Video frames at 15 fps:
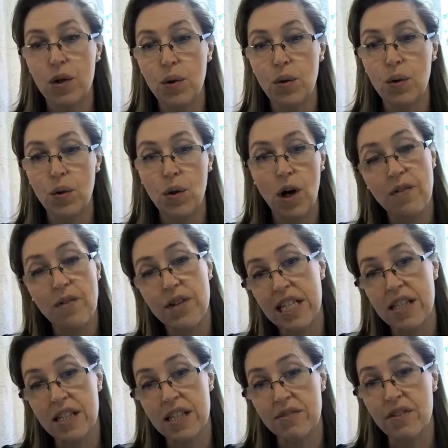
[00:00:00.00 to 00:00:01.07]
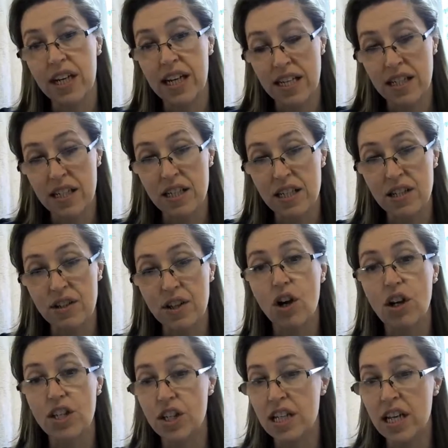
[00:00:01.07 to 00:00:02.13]
who oversees the finances of the
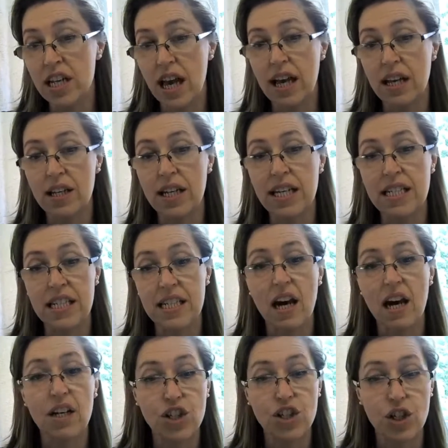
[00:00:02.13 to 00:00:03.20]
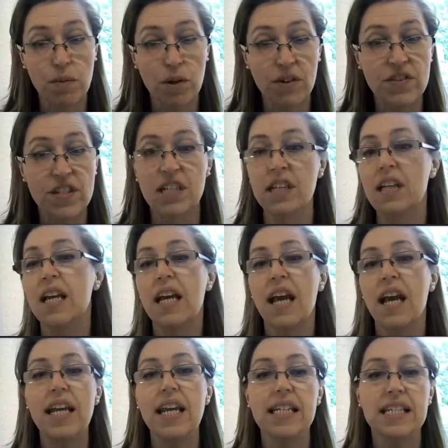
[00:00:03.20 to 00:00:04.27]
college and is the hardship officer.
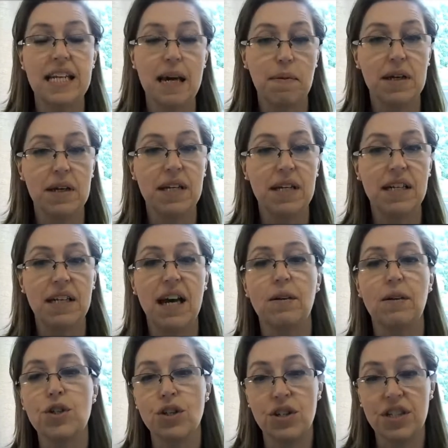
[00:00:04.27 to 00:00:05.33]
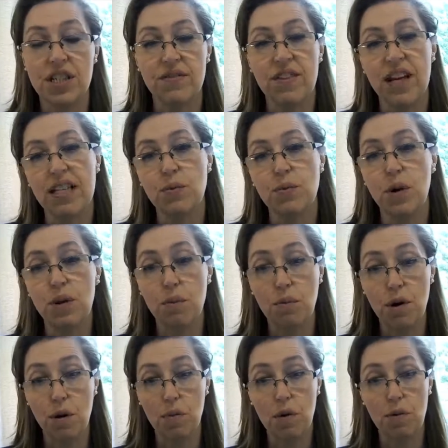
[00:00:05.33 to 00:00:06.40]
And he can step in and help students if that's what the
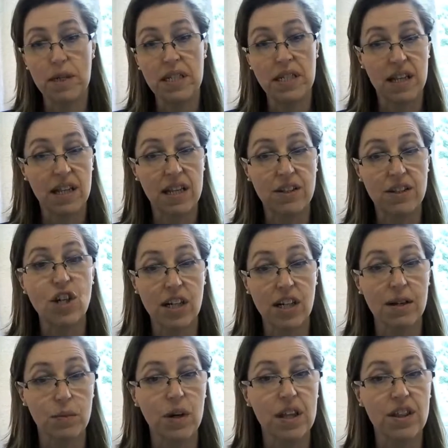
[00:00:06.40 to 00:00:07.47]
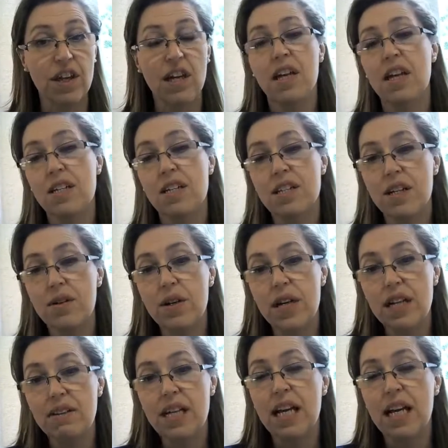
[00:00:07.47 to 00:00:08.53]
problem is that they're struggling with. So
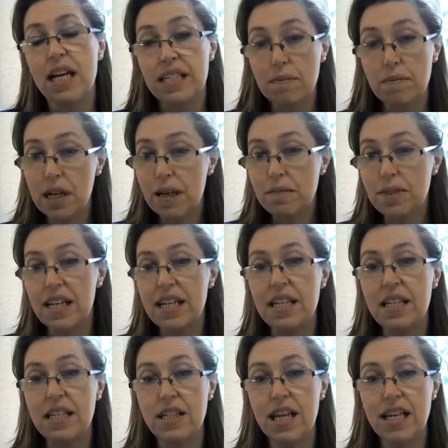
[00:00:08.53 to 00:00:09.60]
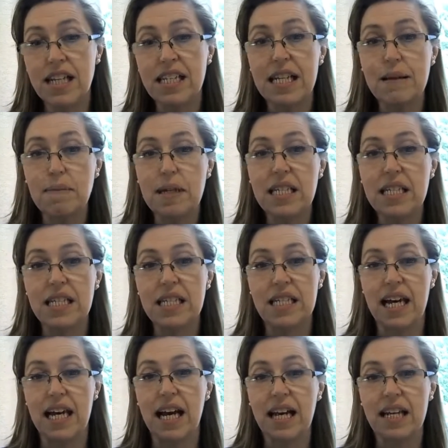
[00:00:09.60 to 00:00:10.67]
sometimes it exhibits
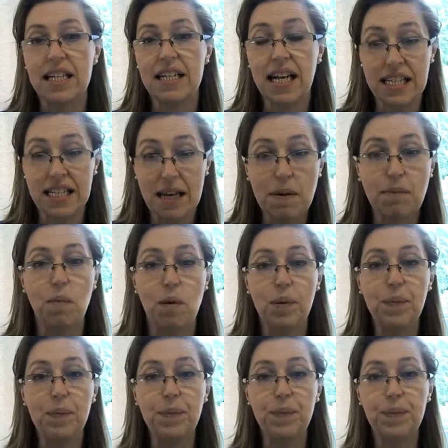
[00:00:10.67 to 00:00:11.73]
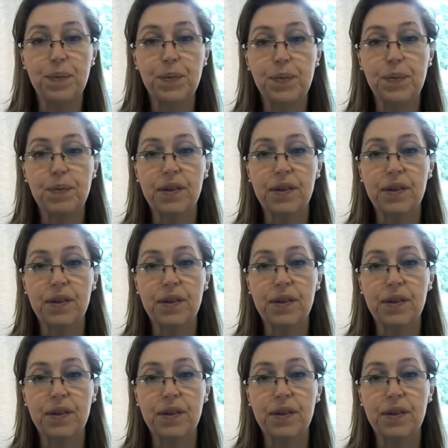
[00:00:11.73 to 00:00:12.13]
as an academic problem.